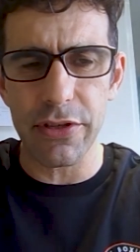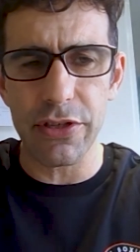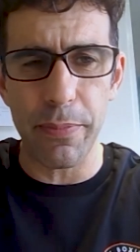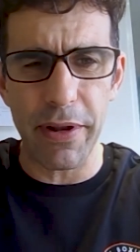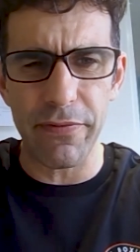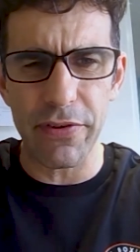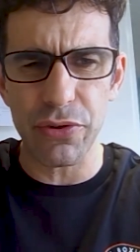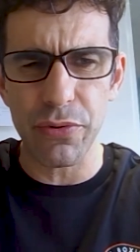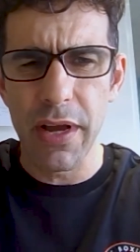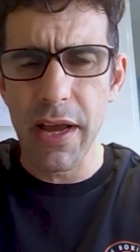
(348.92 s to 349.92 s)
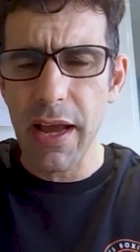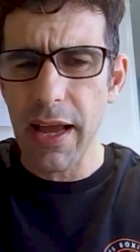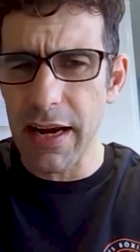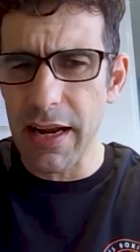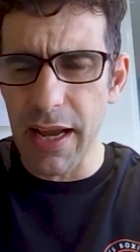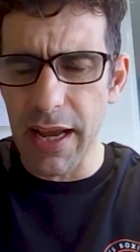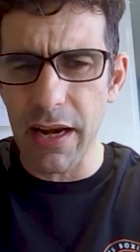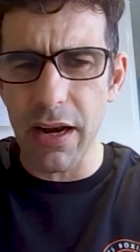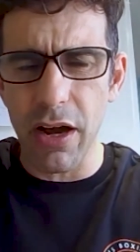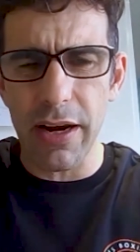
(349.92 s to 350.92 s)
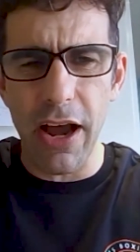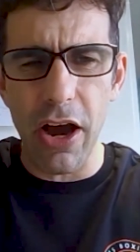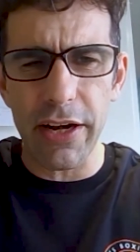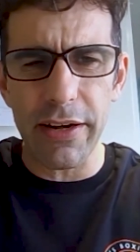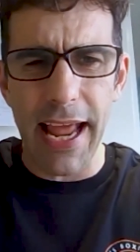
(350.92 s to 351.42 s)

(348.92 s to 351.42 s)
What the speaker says: beneficial. And I'd